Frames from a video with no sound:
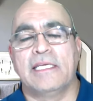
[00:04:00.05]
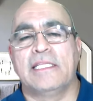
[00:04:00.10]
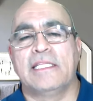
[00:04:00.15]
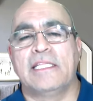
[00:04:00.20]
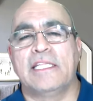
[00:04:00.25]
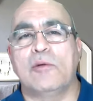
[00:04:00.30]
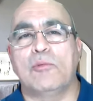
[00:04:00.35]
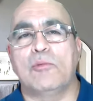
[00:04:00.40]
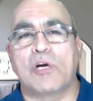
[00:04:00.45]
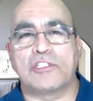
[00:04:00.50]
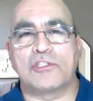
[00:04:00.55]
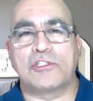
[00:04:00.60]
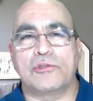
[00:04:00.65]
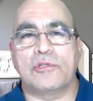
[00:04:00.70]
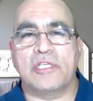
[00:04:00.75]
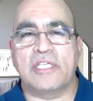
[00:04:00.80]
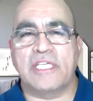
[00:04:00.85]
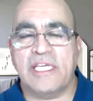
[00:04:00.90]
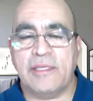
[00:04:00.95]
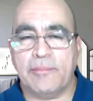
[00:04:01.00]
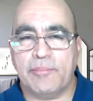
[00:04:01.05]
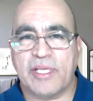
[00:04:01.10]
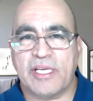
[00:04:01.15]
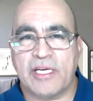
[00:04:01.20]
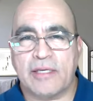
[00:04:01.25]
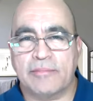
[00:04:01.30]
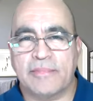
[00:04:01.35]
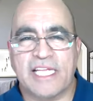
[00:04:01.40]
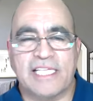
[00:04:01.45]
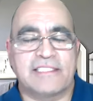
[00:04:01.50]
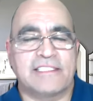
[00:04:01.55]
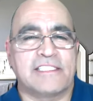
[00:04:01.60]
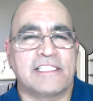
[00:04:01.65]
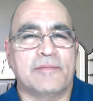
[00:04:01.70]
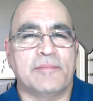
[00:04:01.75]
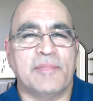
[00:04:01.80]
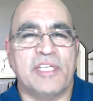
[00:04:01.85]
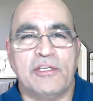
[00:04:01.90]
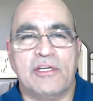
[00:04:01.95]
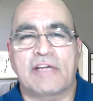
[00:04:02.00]
They want to keep it up. That doesn't
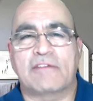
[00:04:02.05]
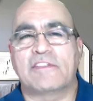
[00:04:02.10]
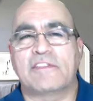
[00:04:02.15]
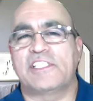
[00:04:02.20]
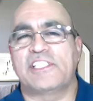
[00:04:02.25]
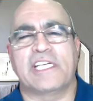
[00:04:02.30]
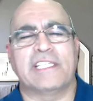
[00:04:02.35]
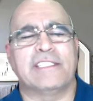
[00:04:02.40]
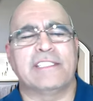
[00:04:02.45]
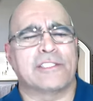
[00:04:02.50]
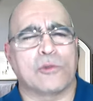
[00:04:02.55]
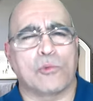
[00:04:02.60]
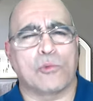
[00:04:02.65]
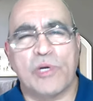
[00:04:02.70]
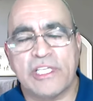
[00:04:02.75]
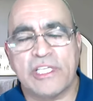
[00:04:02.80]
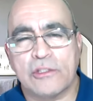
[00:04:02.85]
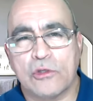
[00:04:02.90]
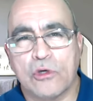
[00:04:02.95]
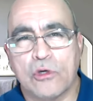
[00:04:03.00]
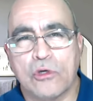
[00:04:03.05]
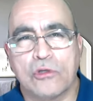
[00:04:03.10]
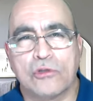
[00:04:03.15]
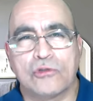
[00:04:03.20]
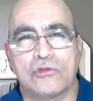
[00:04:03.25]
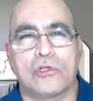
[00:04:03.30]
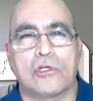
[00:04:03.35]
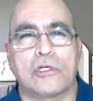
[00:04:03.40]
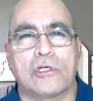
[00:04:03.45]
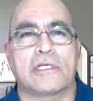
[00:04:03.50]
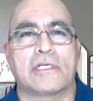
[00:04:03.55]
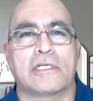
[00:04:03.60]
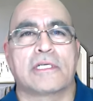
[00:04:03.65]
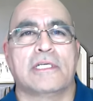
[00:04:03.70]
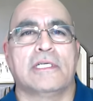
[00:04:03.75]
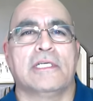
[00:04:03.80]
mean you have to change the windows or